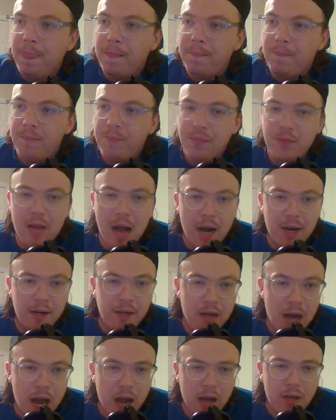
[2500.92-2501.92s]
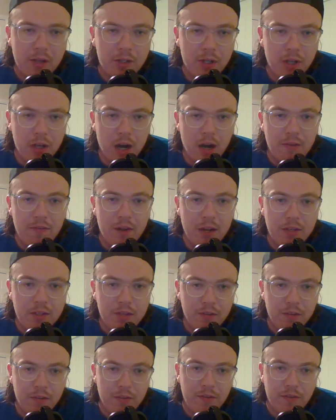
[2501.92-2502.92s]
a knock to the
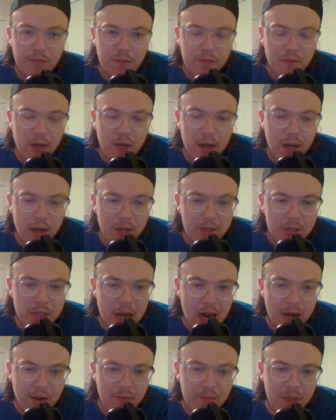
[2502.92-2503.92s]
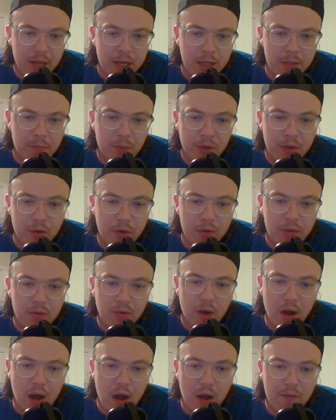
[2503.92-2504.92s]
offensive side of things, but
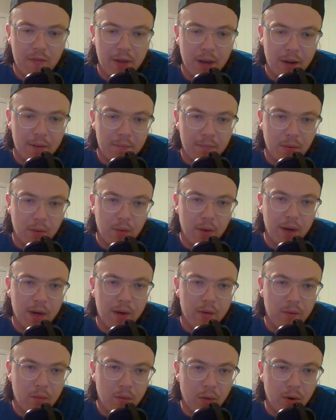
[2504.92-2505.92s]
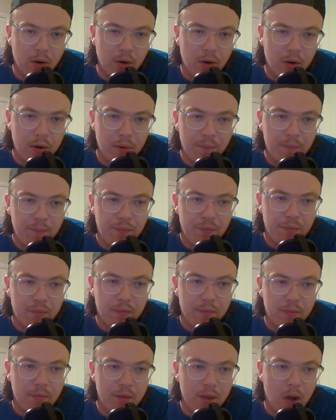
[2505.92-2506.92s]
Kucherov and Point were
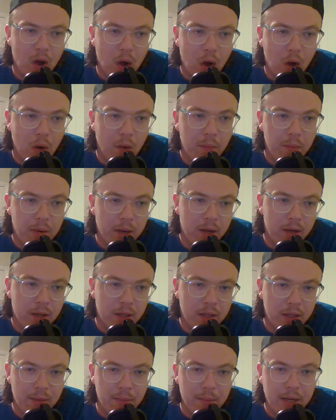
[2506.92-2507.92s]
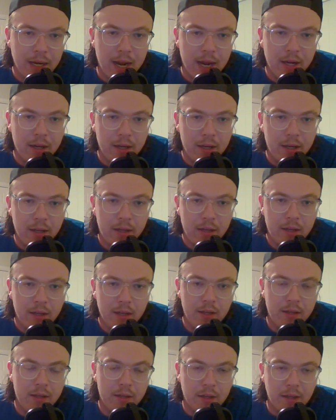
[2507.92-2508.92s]
all but eliminated
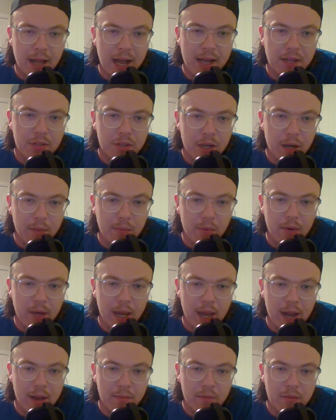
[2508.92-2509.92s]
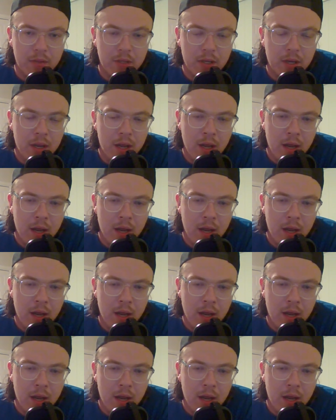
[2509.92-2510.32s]
in the last couple games.